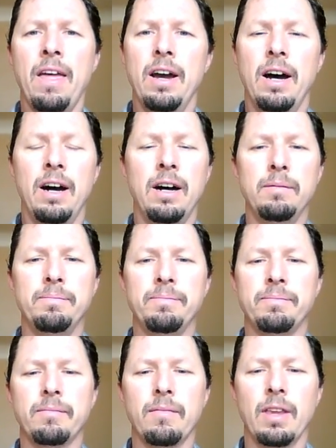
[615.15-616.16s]
Um,
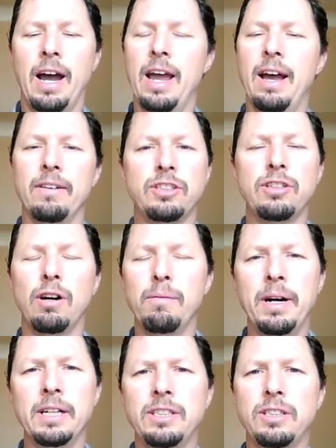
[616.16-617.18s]
I have so
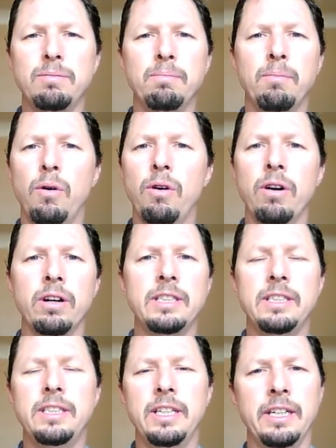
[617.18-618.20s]
much more to
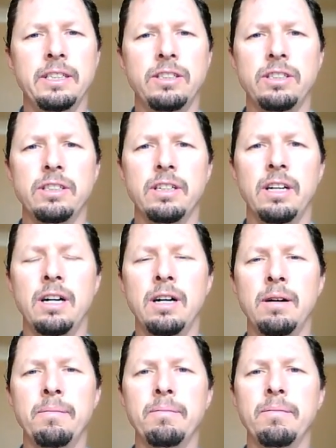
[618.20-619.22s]
teach,
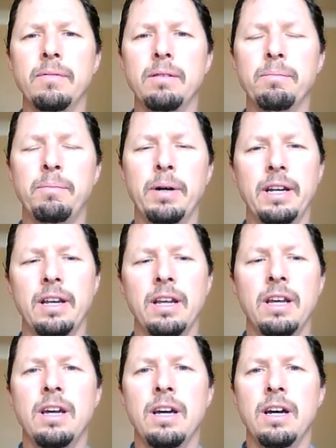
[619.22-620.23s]
um, but
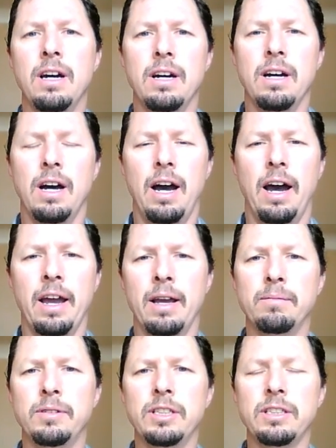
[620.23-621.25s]
I am
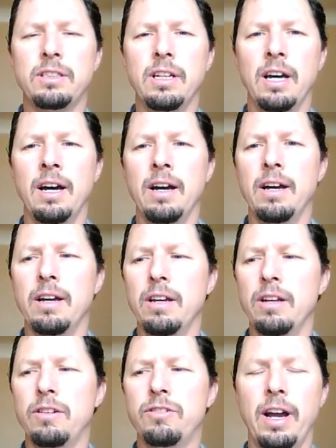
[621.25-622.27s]
just uh,
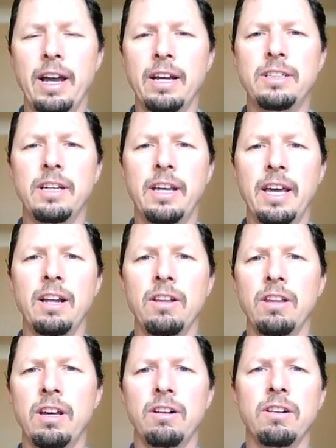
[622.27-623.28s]
trying to get a
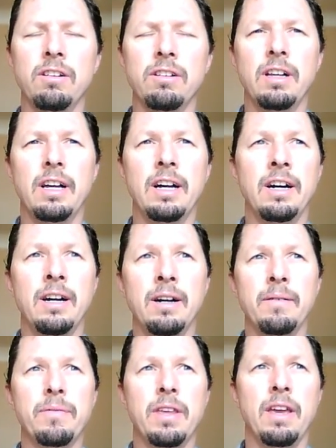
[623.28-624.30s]
little uh,
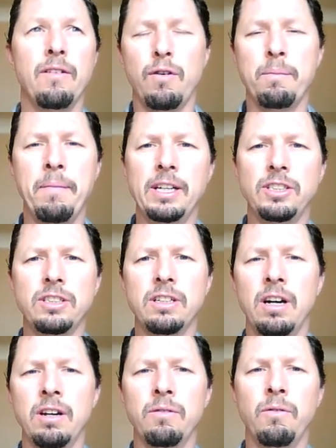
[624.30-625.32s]
information
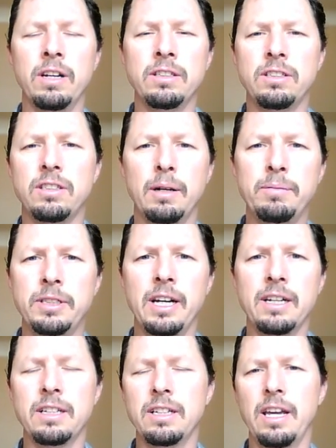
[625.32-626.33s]
on one subject.